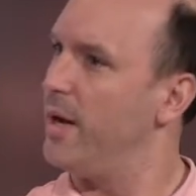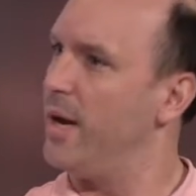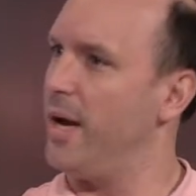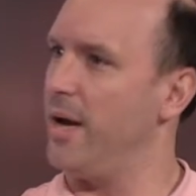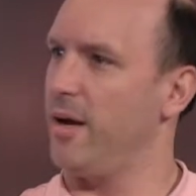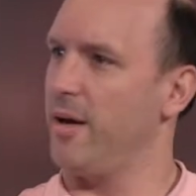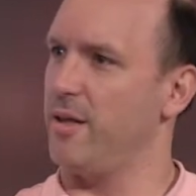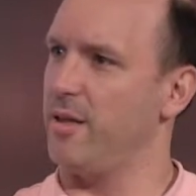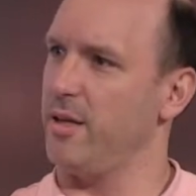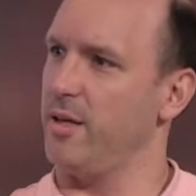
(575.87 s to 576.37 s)

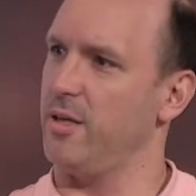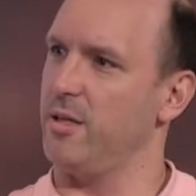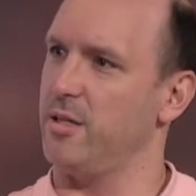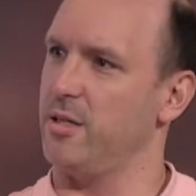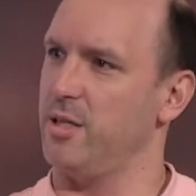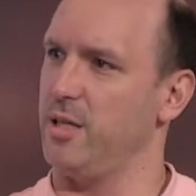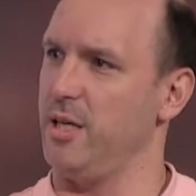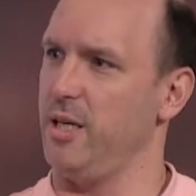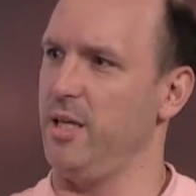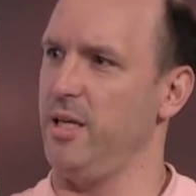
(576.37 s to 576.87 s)
And I think you
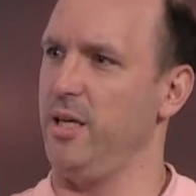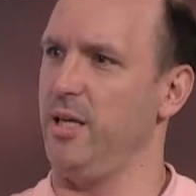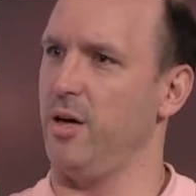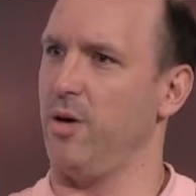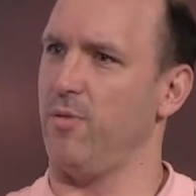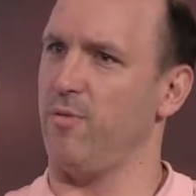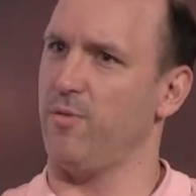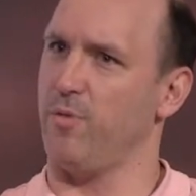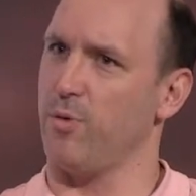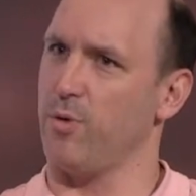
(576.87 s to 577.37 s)
see,
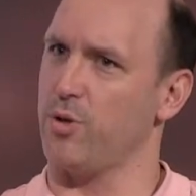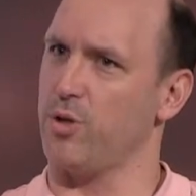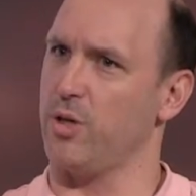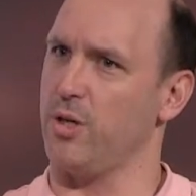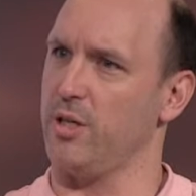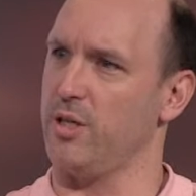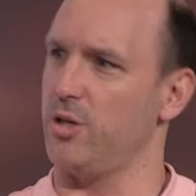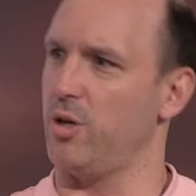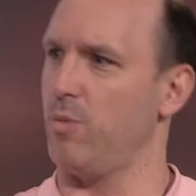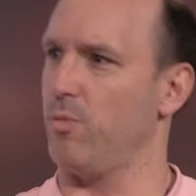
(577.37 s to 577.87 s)

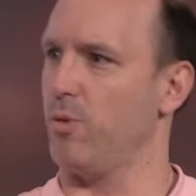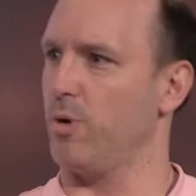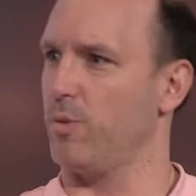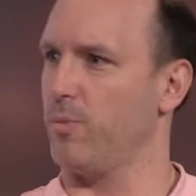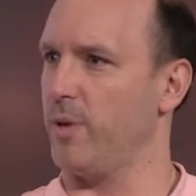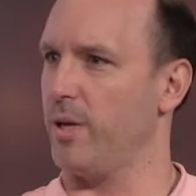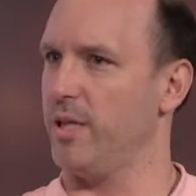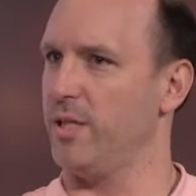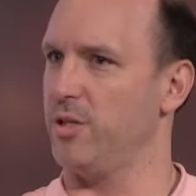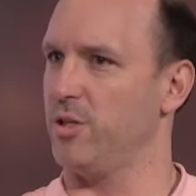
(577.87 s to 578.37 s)
unfortunately, some
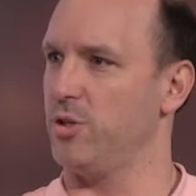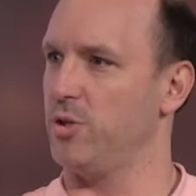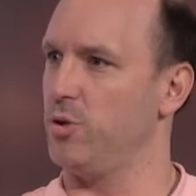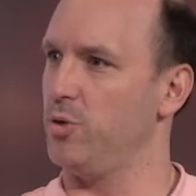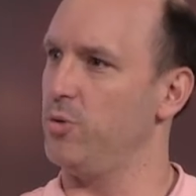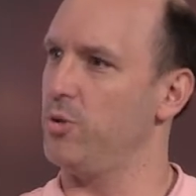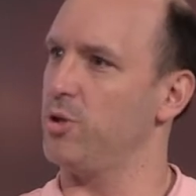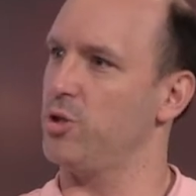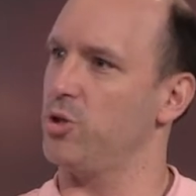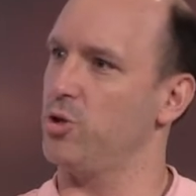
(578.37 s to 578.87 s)
workplaces
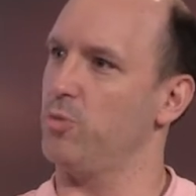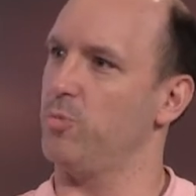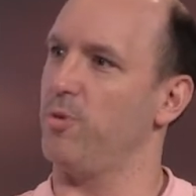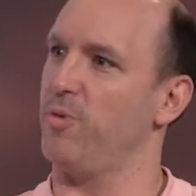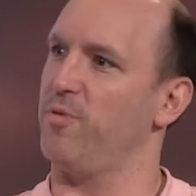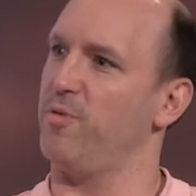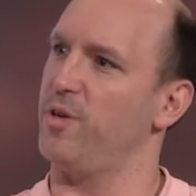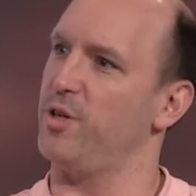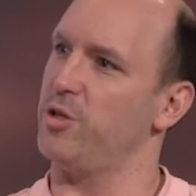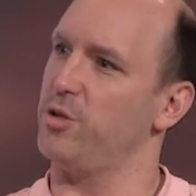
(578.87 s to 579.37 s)
do the
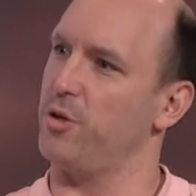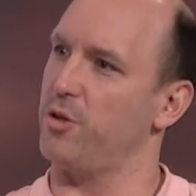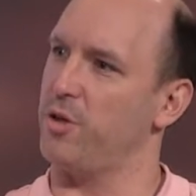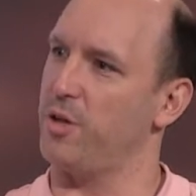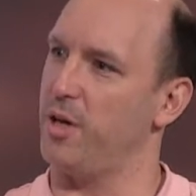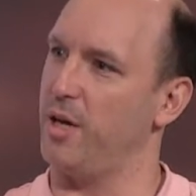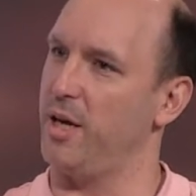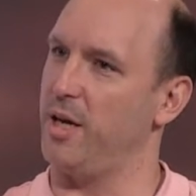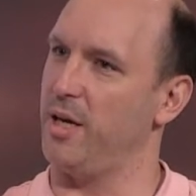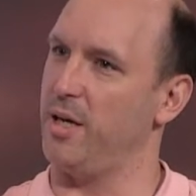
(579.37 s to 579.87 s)
superficial
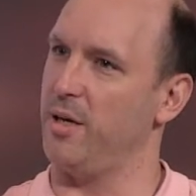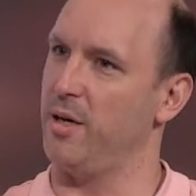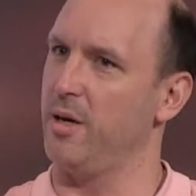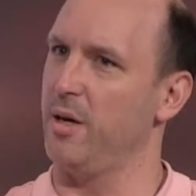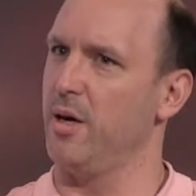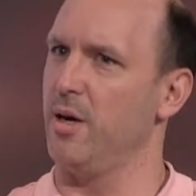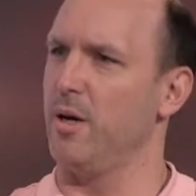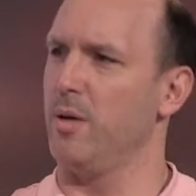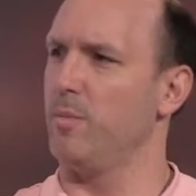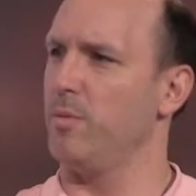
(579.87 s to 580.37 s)
thing,
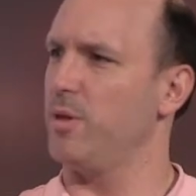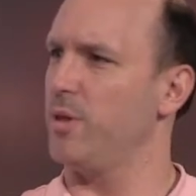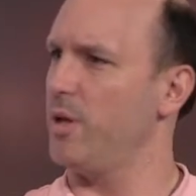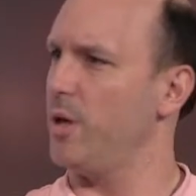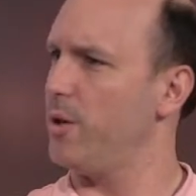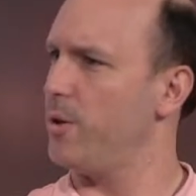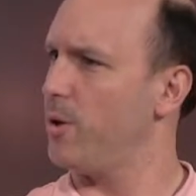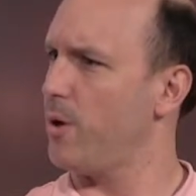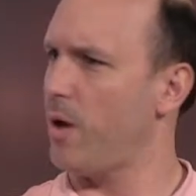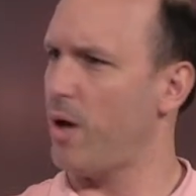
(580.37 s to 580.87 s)
but the
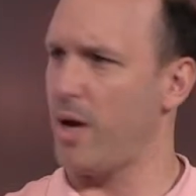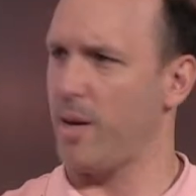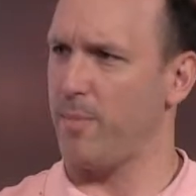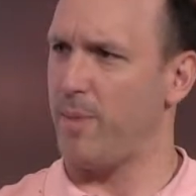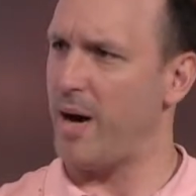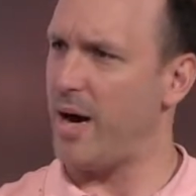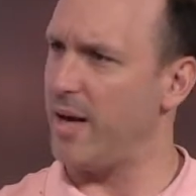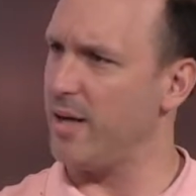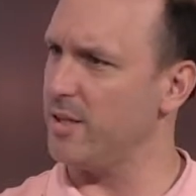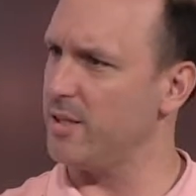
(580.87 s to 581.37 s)
underlying
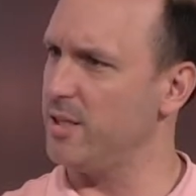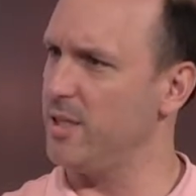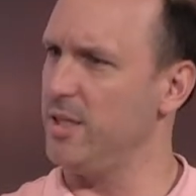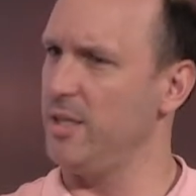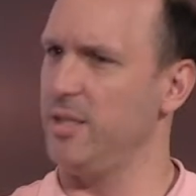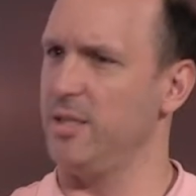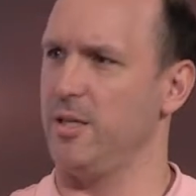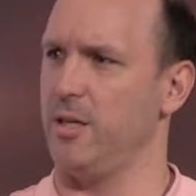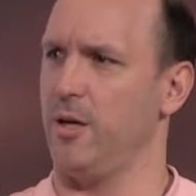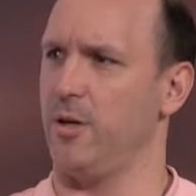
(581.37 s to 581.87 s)

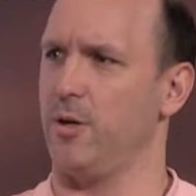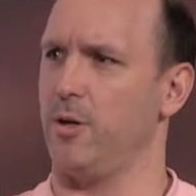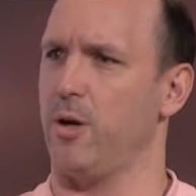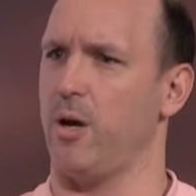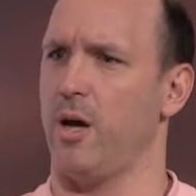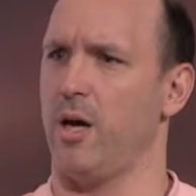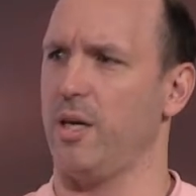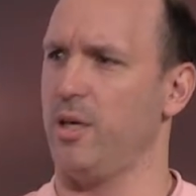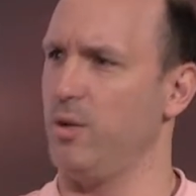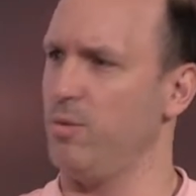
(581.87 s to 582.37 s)
policies, the
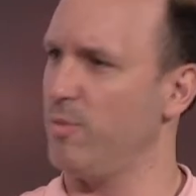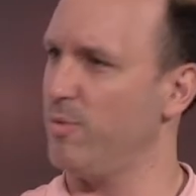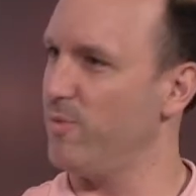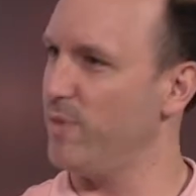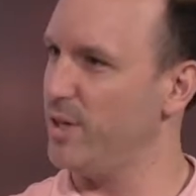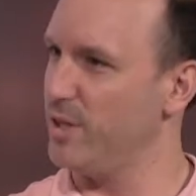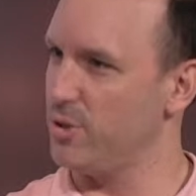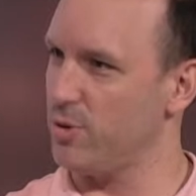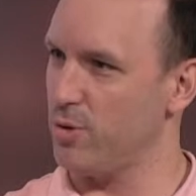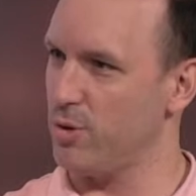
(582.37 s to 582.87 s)
underlying human
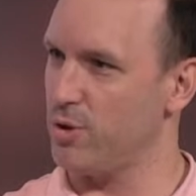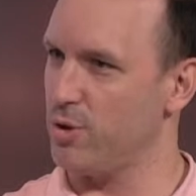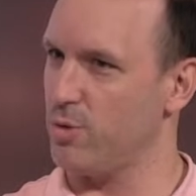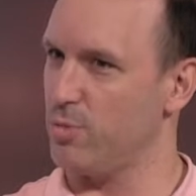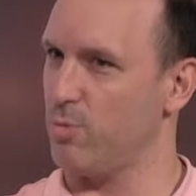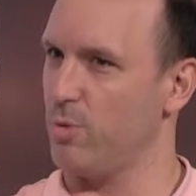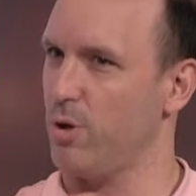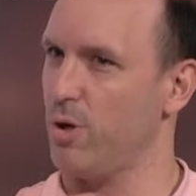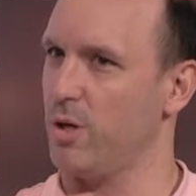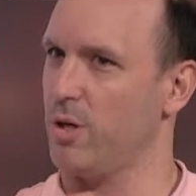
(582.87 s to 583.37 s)
resources
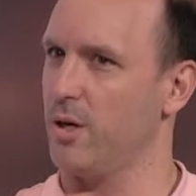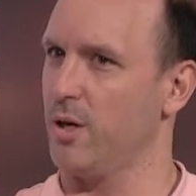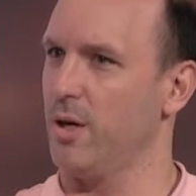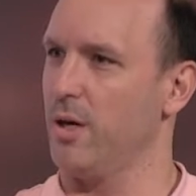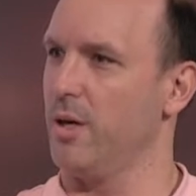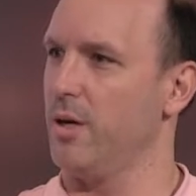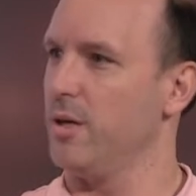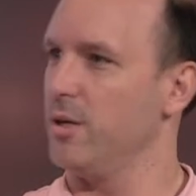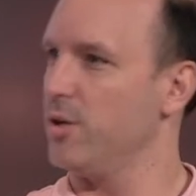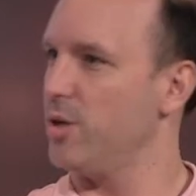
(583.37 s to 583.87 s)
work
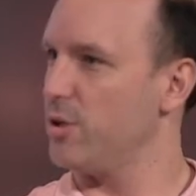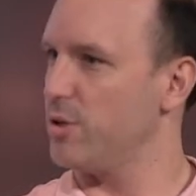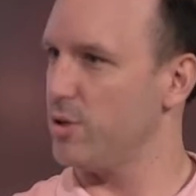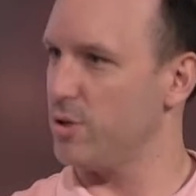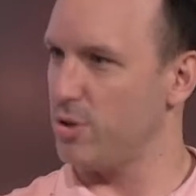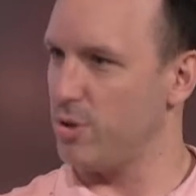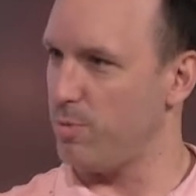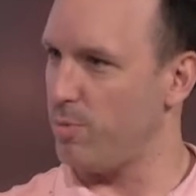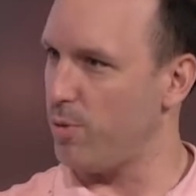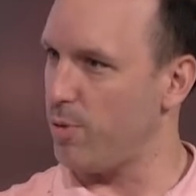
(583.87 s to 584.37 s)
doesn't
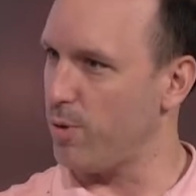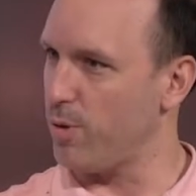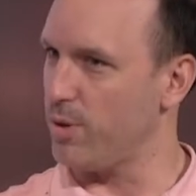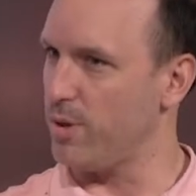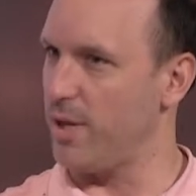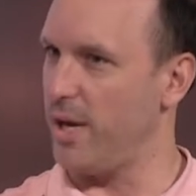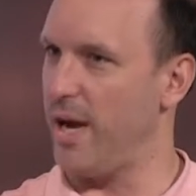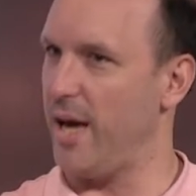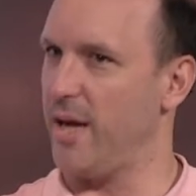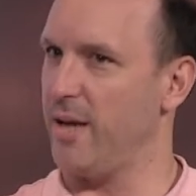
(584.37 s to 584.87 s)

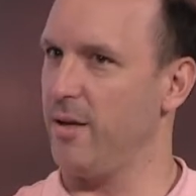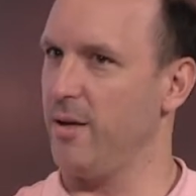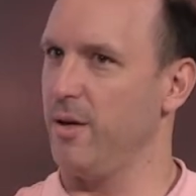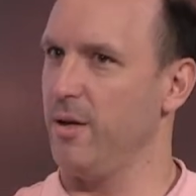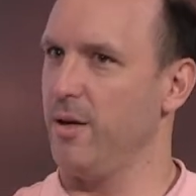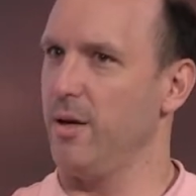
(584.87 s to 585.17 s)
support that.